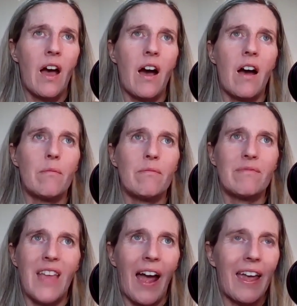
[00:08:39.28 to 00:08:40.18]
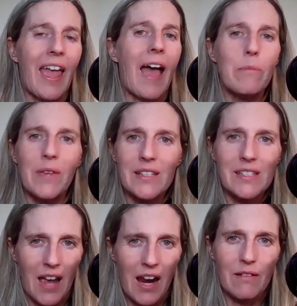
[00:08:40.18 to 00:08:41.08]
That can be a
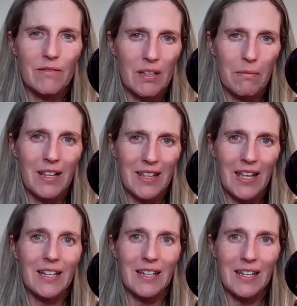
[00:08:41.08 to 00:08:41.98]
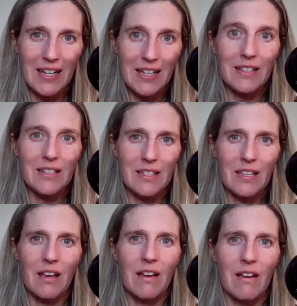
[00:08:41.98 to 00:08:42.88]
sign of somebody that needs,
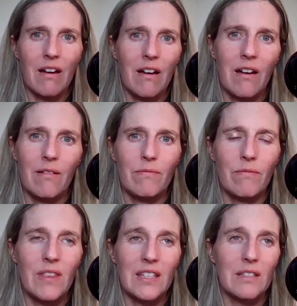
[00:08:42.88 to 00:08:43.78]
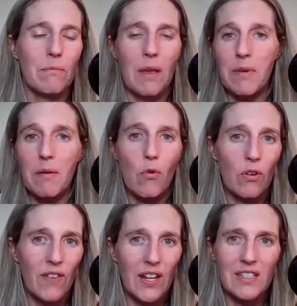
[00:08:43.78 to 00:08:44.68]
that's maybe a
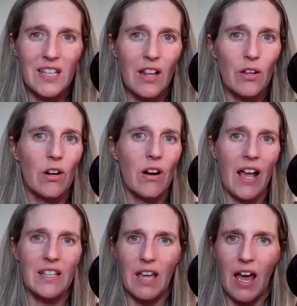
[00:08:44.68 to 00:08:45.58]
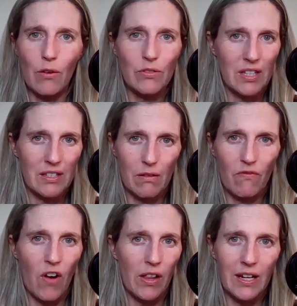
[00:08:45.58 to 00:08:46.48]
motivated seller or has a house that's
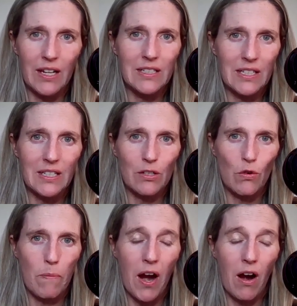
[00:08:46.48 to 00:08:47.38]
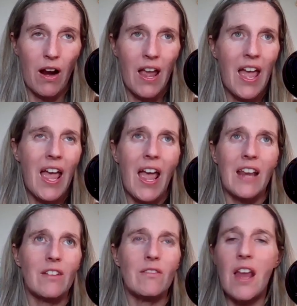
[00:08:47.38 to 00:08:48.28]
fallen into disrepair.
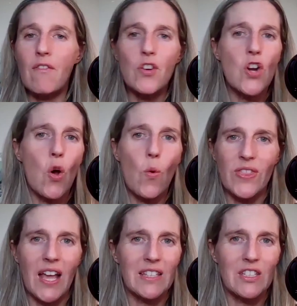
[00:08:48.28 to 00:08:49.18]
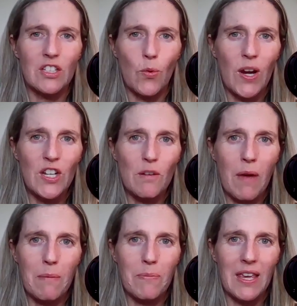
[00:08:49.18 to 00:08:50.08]
And you never know what that situation
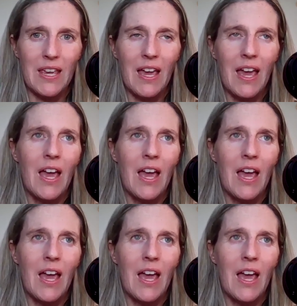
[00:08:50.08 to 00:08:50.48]
might be.